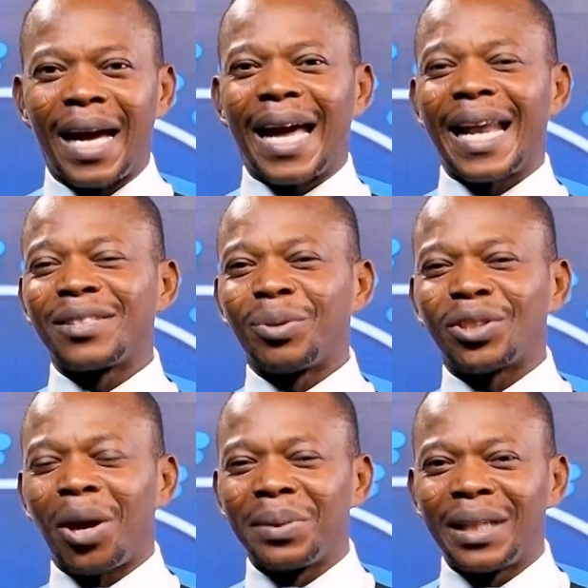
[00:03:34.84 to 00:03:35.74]
And as he
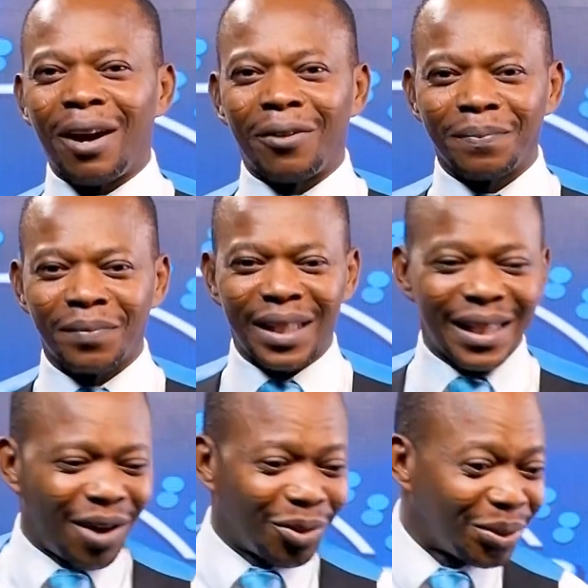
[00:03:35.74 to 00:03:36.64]
was coming down, he
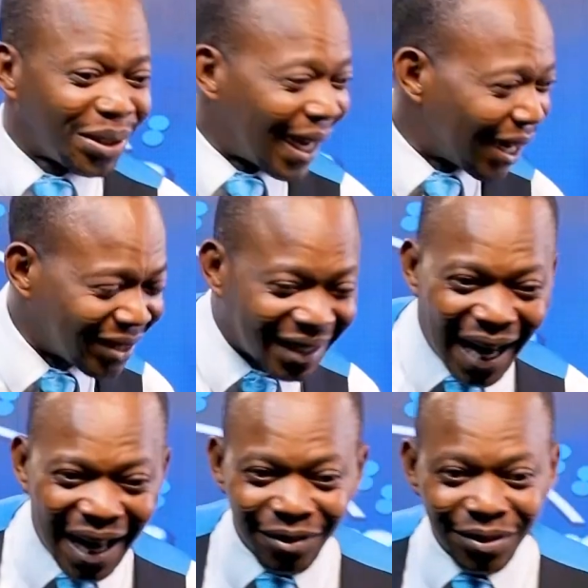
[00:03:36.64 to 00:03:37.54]
now looked around the
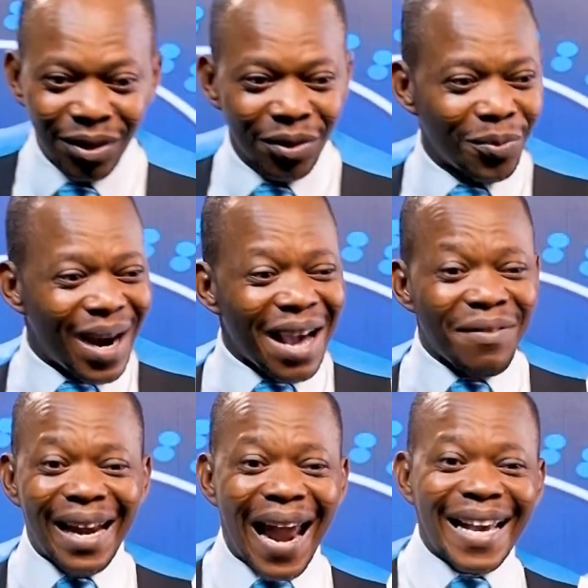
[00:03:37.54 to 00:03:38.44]
car.
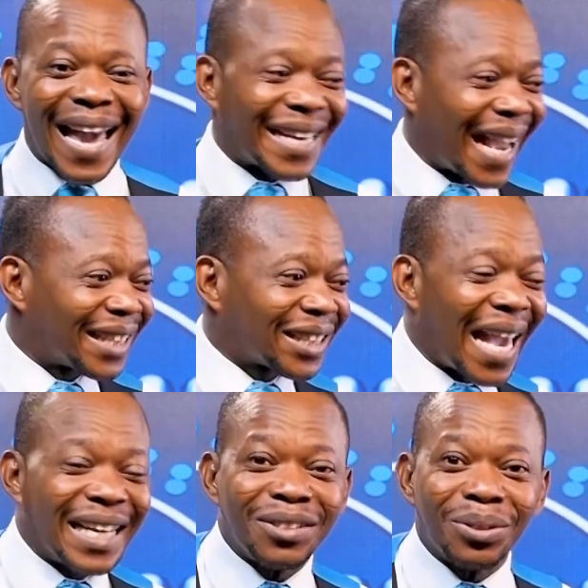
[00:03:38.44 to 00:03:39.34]
Wherever that girl that is
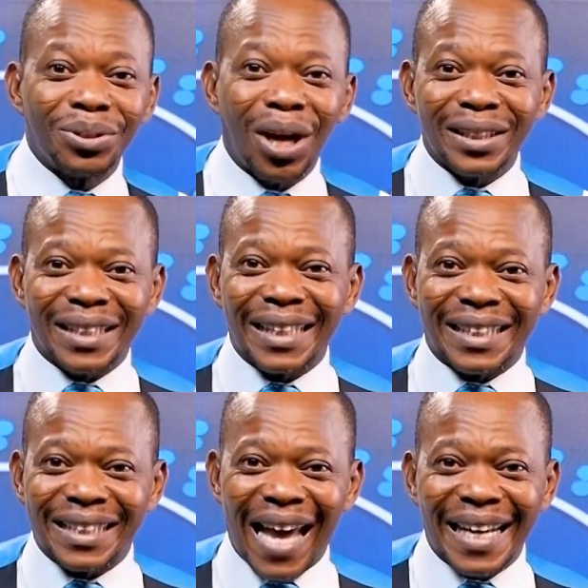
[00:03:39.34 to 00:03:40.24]
telling you nonsense
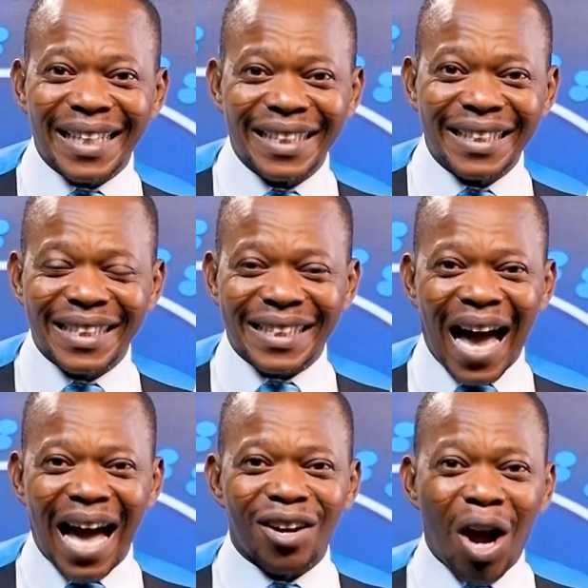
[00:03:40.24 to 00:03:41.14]
is hiding in this
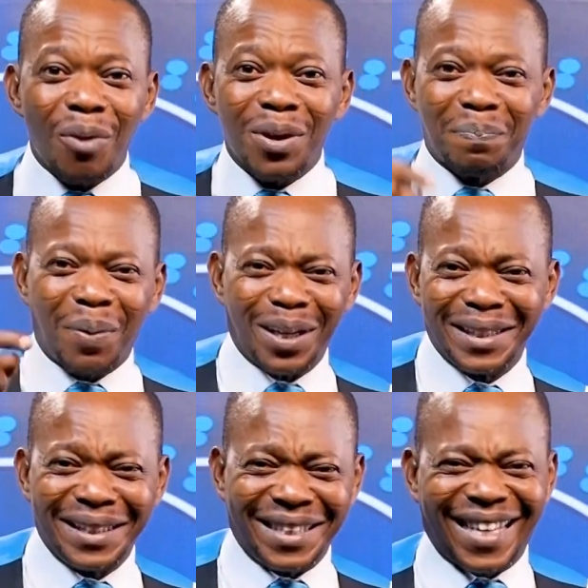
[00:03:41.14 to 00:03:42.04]
car, God will
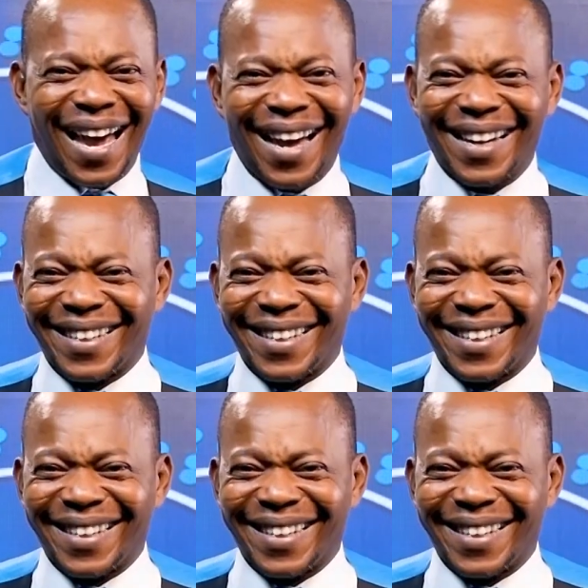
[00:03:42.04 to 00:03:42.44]
punish her.